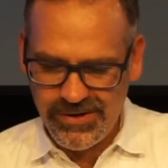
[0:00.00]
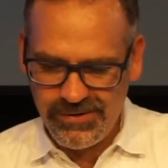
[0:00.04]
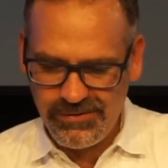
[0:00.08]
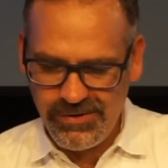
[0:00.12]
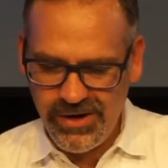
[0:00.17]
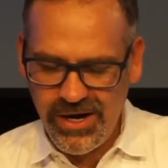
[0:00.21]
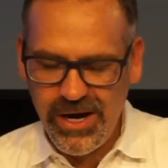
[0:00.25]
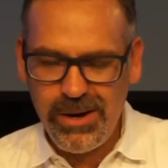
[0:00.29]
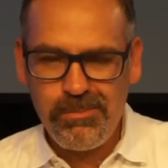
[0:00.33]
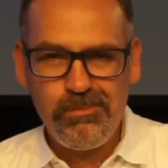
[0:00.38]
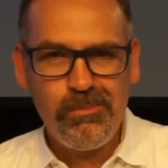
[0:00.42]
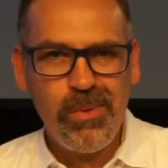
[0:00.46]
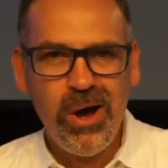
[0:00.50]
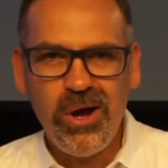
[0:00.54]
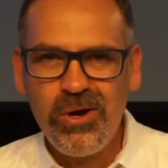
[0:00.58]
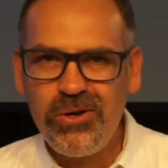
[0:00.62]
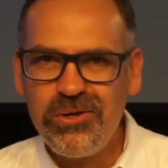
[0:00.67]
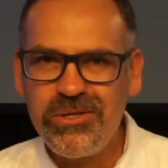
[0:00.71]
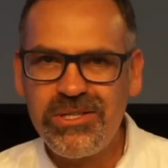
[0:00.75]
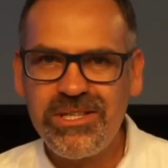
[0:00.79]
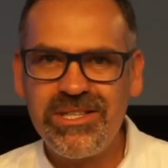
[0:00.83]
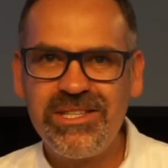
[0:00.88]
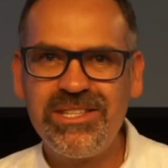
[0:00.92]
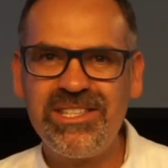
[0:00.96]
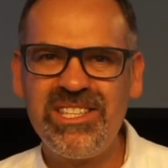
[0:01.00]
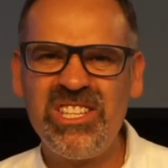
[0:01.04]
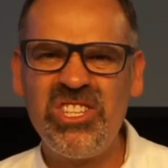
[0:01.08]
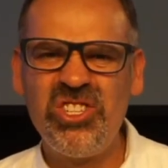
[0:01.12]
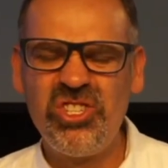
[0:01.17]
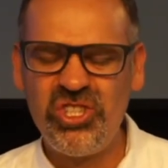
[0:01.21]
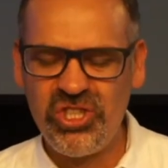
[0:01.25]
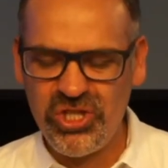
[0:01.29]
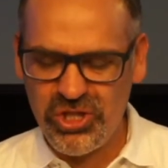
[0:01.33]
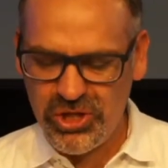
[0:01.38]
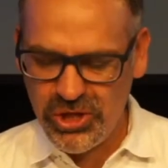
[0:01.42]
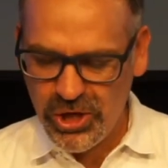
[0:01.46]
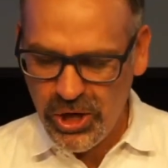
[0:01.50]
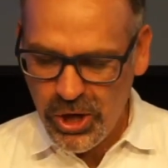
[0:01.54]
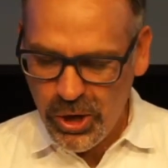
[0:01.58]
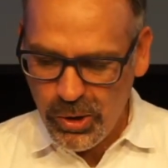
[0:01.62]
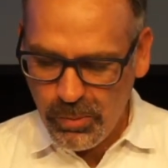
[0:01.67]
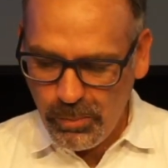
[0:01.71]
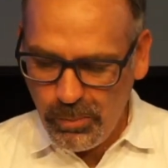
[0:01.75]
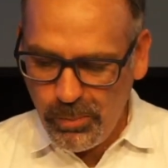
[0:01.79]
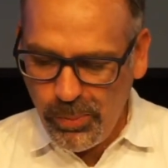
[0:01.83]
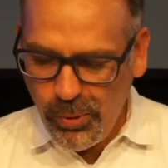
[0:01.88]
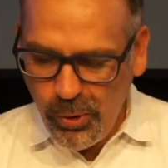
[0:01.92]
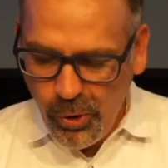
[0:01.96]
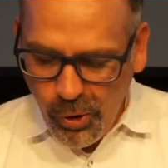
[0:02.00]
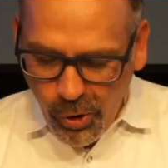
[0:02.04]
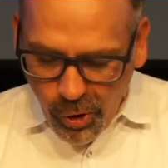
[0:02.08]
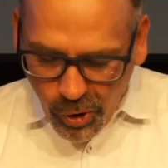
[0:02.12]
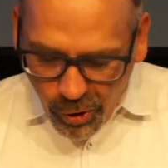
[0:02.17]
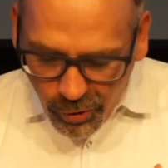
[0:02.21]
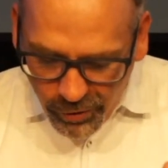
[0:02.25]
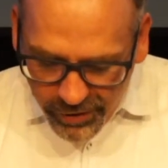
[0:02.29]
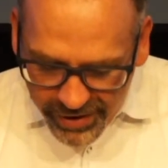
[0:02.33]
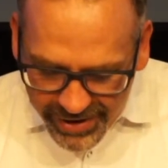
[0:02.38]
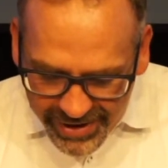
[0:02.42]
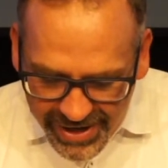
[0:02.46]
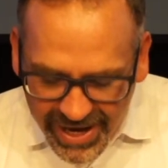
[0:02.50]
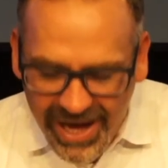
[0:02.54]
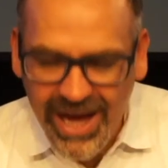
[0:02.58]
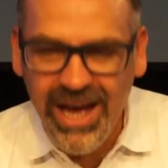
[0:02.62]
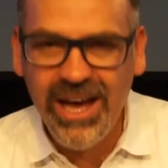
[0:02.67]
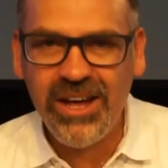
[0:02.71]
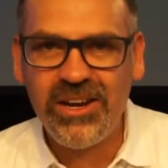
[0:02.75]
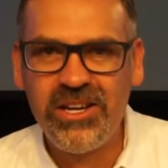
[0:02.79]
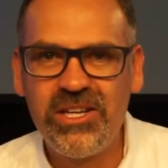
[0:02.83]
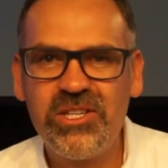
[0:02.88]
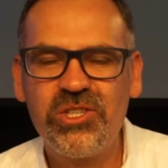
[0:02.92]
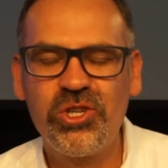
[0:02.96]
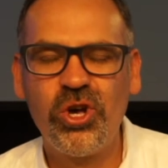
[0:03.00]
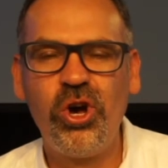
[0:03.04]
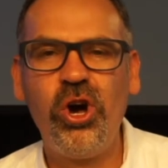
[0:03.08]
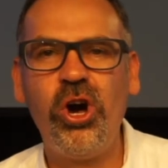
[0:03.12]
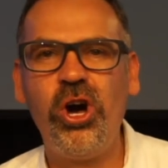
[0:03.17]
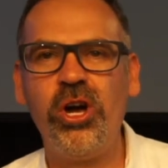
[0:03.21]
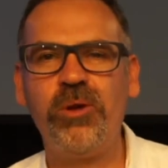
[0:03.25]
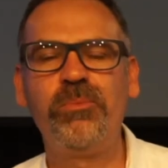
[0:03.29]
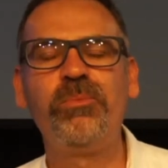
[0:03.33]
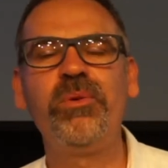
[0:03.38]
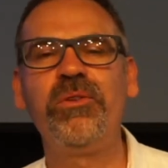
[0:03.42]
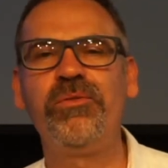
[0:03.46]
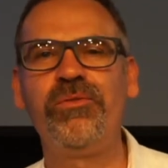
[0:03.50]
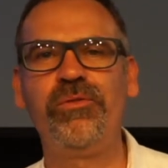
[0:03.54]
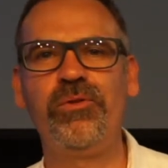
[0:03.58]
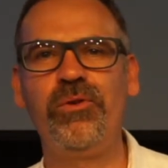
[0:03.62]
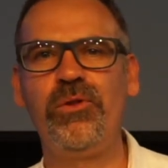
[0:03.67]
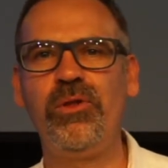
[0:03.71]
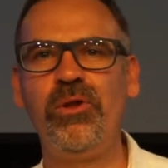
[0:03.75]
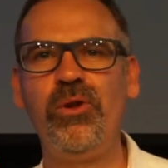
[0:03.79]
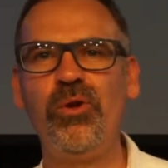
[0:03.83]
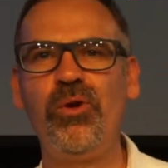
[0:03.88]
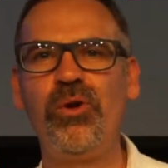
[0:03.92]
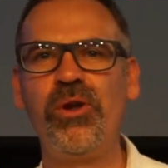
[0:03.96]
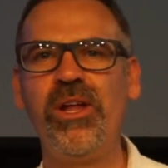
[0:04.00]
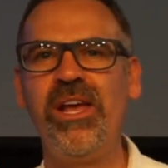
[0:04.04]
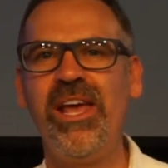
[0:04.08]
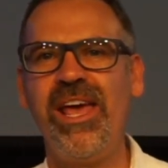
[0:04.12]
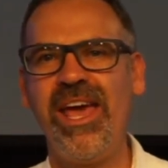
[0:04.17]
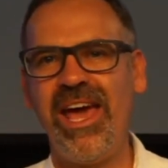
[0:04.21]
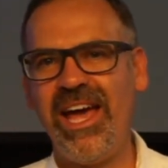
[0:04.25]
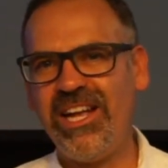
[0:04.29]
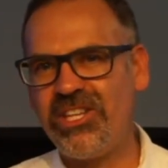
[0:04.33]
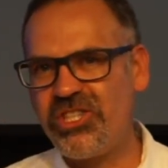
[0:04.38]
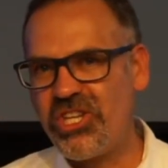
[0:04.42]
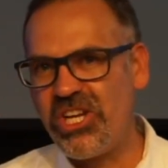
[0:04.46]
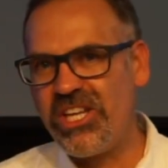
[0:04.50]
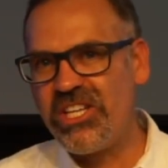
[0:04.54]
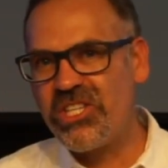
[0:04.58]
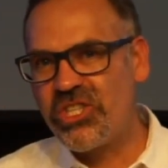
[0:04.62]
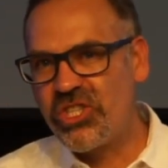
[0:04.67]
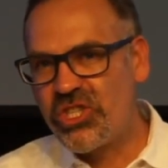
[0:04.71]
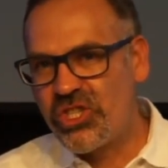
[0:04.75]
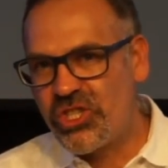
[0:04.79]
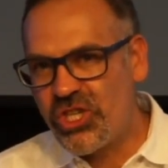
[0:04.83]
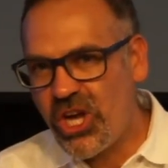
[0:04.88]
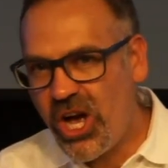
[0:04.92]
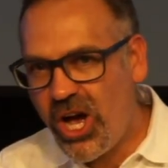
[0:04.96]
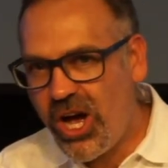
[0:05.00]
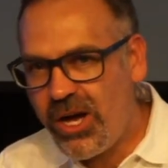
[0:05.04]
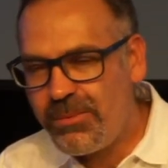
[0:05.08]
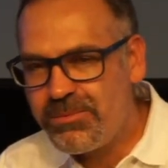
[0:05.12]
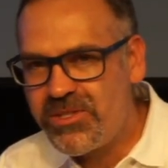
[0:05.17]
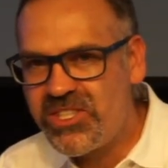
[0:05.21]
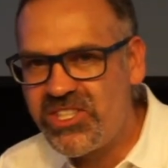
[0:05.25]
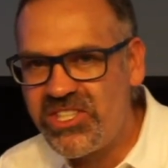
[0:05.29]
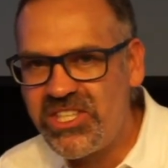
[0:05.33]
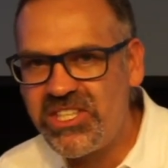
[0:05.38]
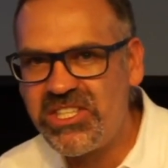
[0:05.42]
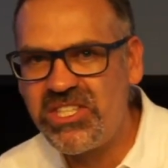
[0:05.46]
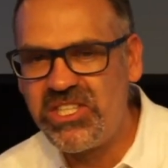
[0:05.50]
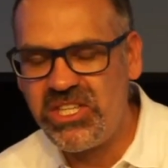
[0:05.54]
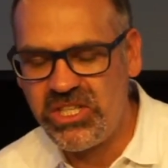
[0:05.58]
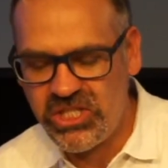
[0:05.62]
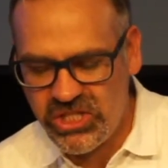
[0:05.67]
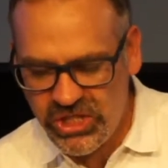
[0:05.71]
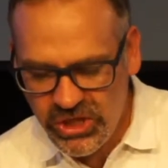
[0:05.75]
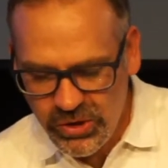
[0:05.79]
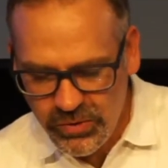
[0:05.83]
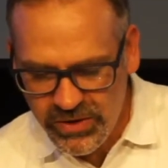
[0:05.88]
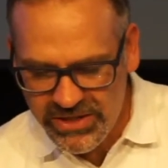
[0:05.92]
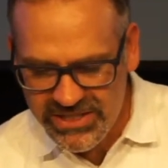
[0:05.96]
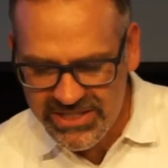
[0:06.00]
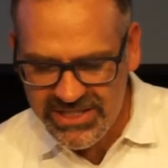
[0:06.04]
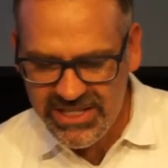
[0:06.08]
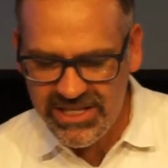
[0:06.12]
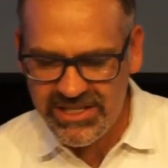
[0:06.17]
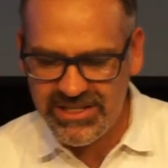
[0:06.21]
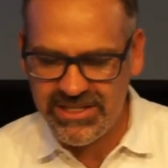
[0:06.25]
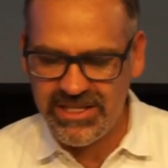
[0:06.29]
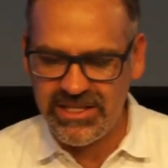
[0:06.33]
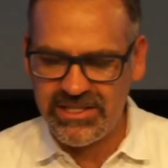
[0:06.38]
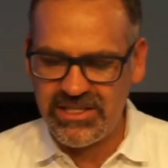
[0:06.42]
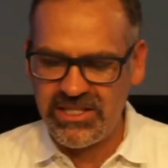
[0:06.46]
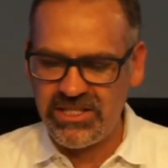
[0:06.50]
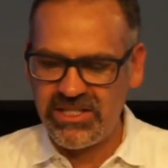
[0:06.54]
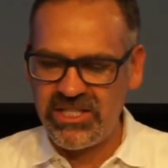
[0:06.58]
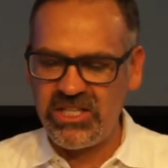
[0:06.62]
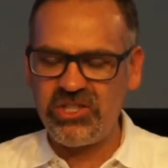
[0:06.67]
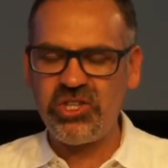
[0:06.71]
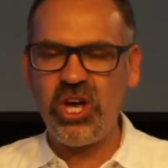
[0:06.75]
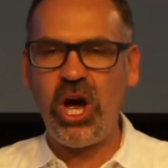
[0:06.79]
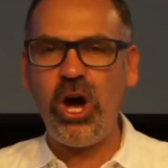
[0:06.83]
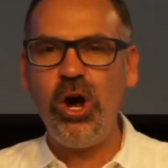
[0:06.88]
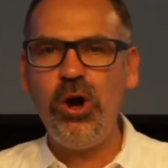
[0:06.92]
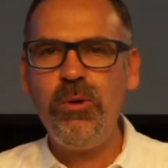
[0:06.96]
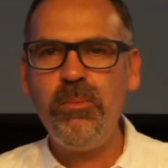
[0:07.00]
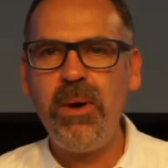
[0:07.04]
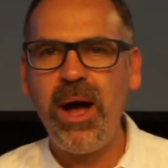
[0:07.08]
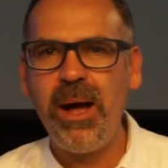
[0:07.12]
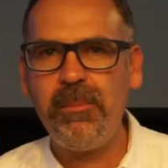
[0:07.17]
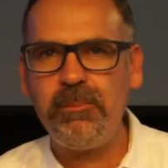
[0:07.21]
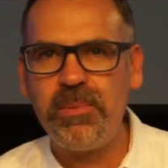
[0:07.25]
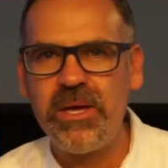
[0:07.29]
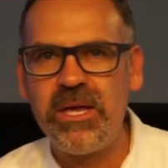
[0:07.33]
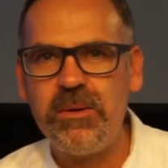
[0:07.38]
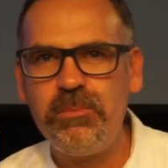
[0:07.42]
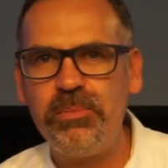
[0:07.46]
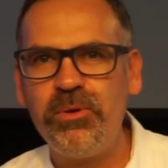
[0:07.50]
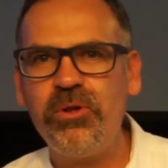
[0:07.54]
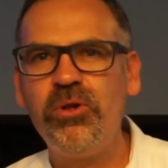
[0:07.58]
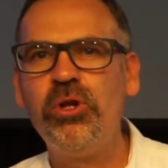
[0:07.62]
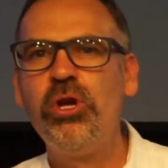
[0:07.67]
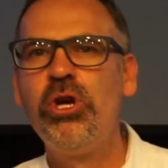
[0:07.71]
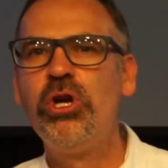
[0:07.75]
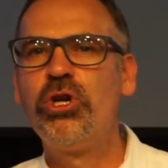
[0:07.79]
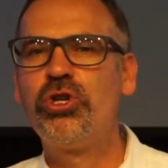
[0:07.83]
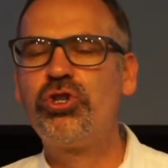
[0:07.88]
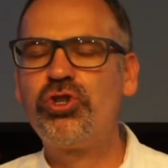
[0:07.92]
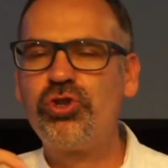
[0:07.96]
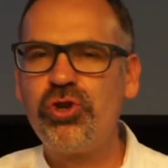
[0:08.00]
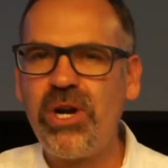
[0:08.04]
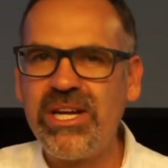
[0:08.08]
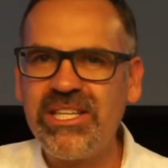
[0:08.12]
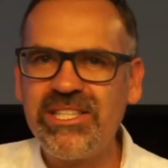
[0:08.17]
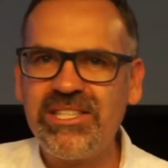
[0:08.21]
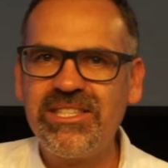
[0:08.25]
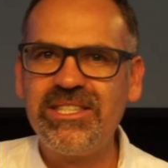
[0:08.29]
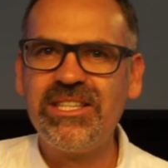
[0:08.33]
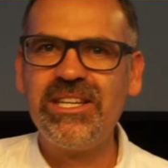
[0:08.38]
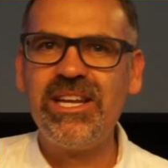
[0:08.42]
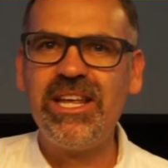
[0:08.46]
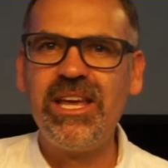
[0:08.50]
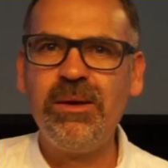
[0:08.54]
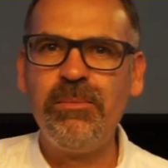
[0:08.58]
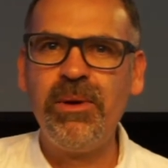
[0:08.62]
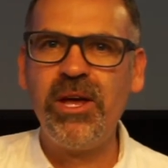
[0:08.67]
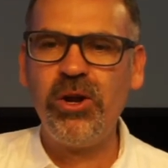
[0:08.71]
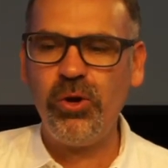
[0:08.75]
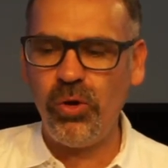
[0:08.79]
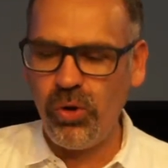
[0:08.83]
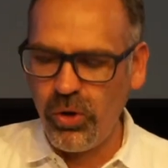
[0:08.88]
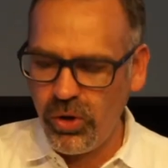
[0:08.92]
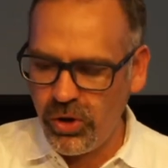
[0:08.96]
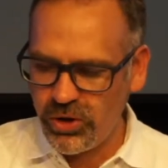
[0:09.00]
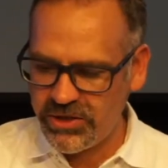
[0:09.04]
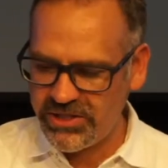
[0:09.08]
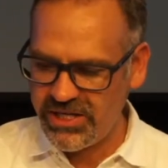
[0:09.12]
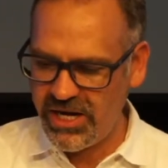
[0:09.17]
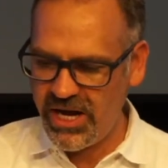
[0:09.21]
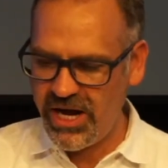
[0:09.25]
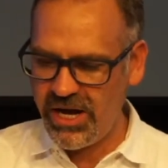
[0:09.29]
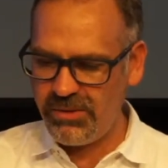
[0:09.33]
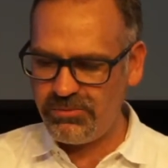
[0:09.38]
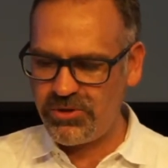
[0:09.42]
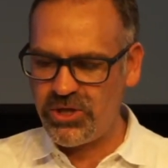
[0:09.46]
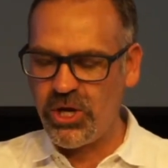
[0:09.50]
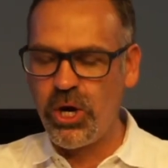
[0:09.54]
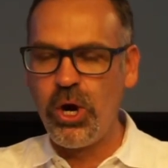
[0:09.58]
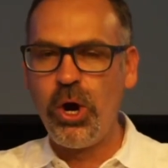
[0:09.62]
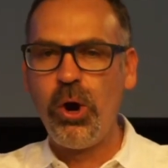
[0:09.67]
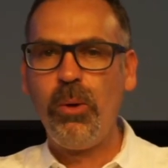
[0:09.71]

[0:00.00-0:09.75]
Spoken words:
Right? Moses is just pouring out his heart before the Lord. Actually, in Psalm 62, it says this. It says, "O my people, trust in him at all times.